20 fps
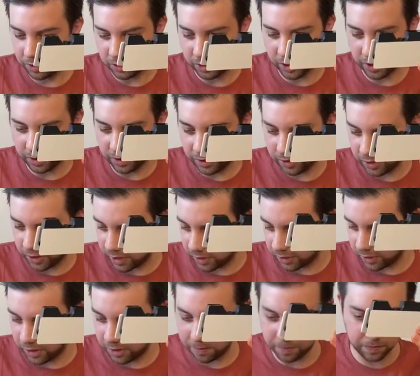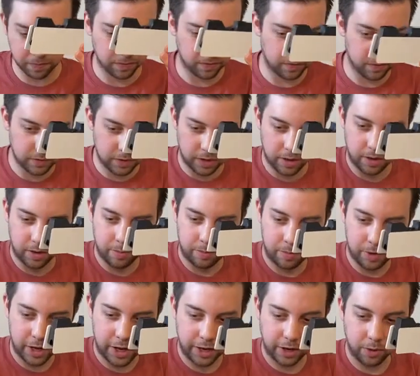got the exact same
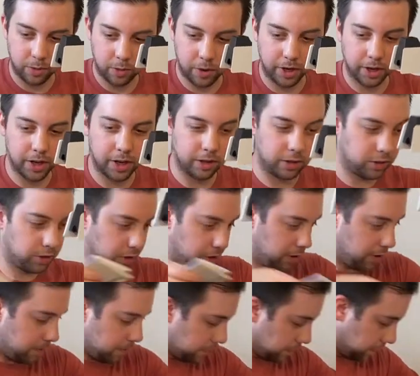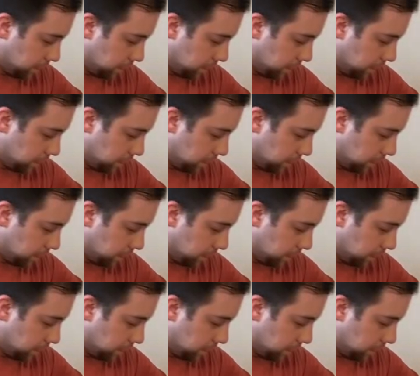black and white color scheme.